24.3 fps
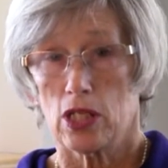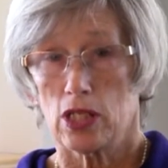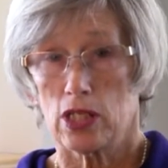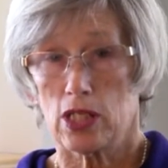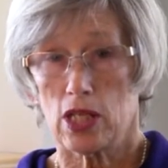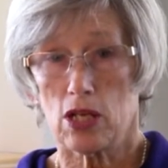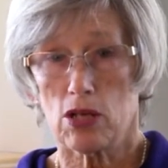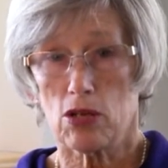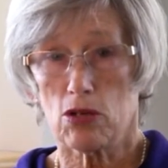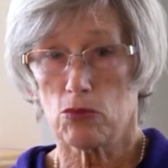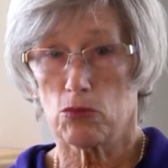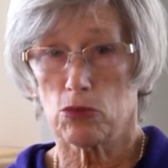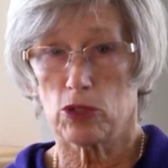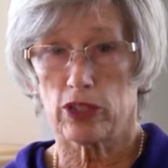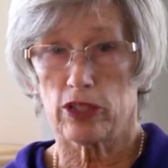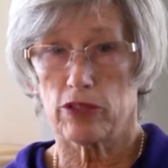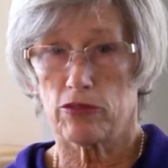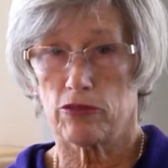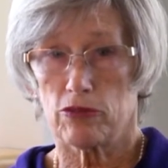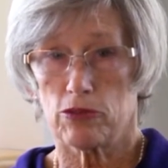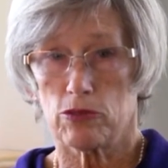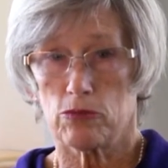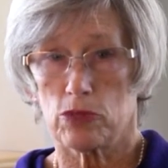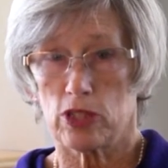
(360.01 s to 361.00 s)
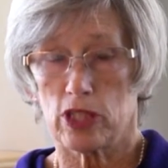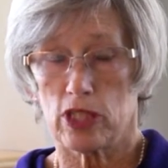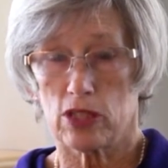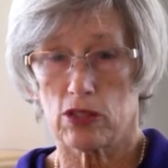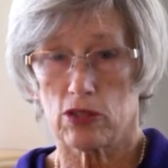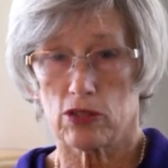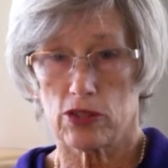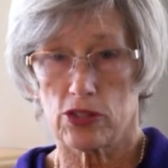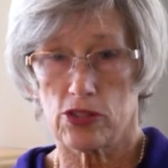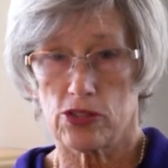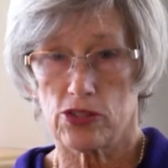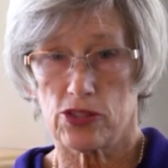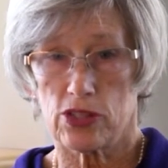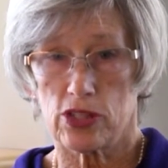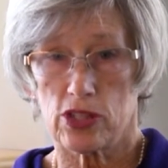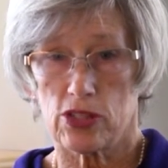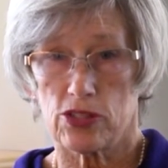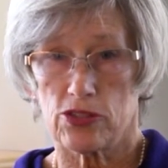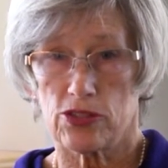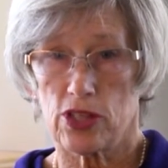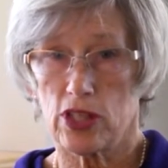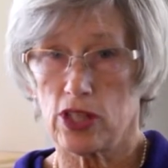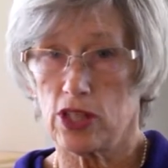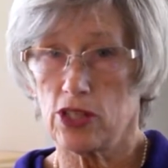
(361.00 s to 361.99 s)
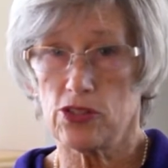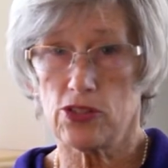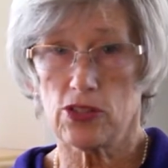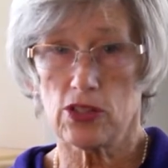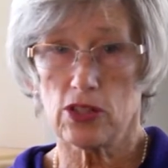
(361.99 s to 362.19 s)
terribly from dental disease, and it's